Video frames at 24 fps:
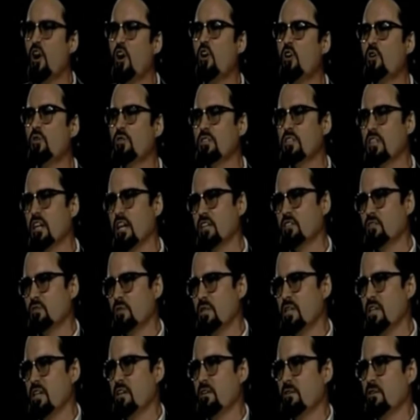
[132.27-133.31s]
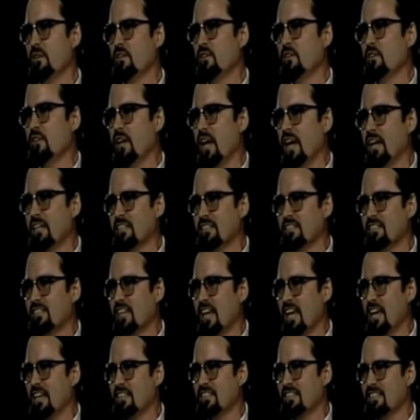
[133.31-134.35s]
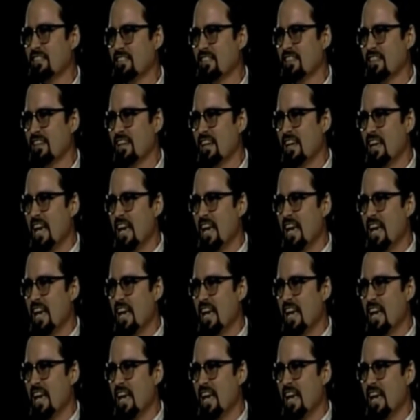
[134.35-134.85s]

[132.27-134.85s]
own country here in the United States.